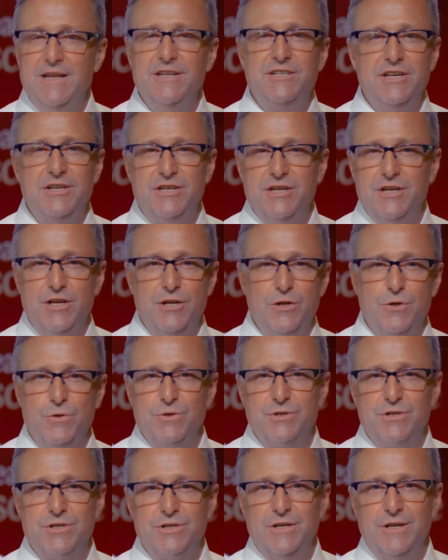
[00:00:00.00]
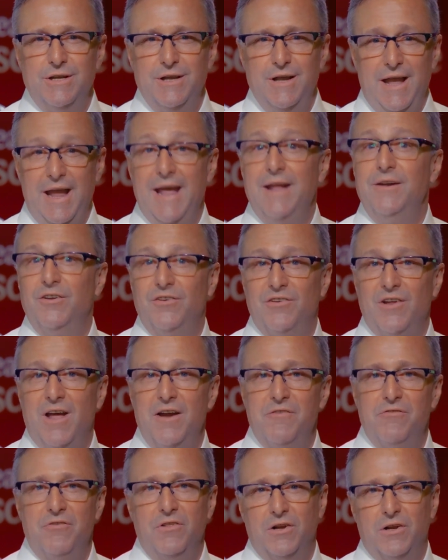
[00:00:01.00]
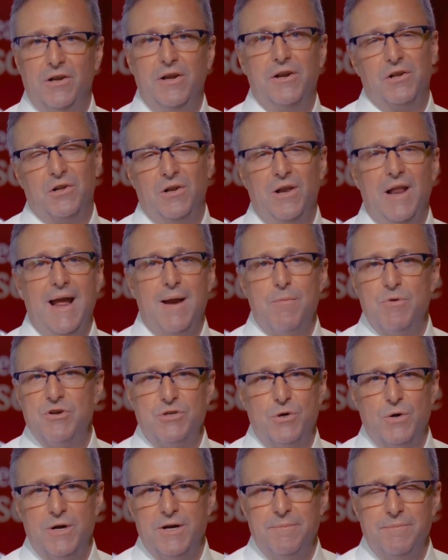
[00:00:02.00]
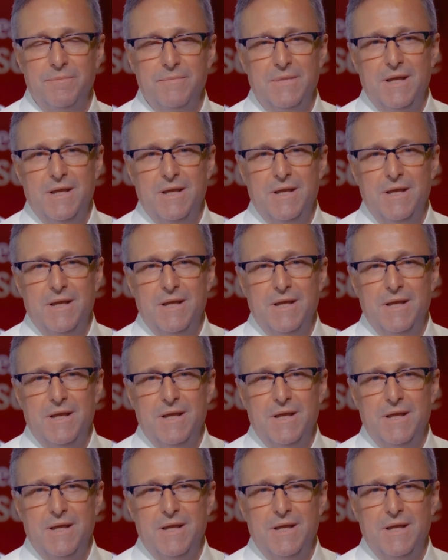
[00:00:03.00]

easy to use, and designed for the clinical laboratory.